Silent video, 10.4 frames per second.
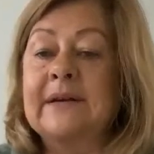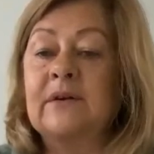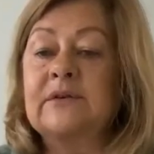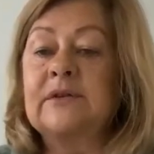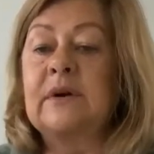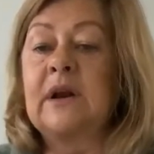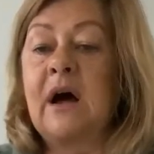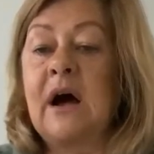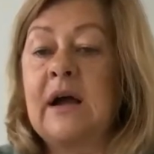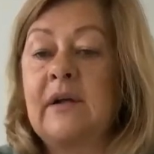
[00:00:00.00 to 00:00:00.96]
not to
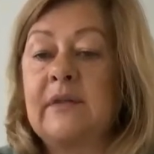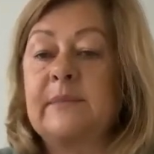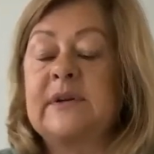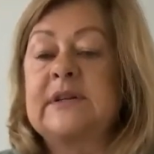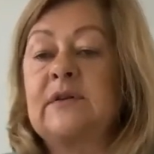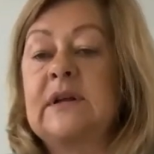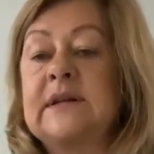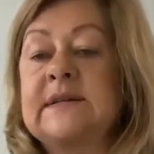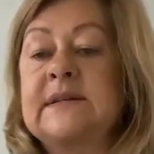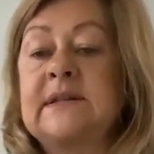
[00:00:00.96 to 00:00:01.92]
rely on the
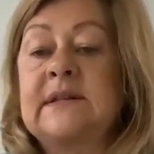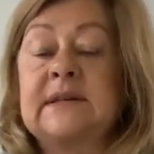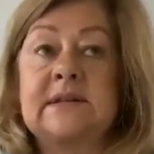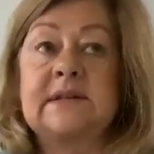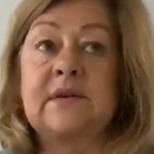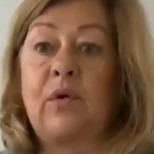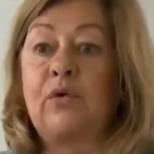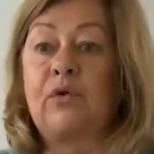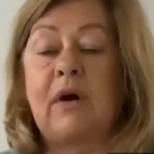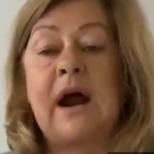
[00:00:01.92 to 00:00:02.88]
materialistic things. It's
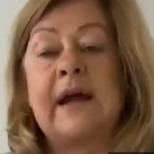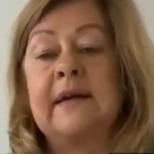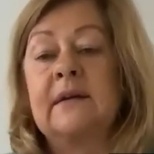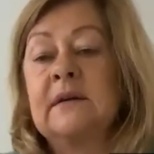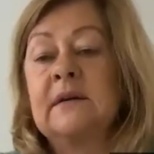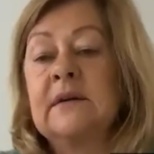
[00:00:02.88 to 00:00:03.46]
all great.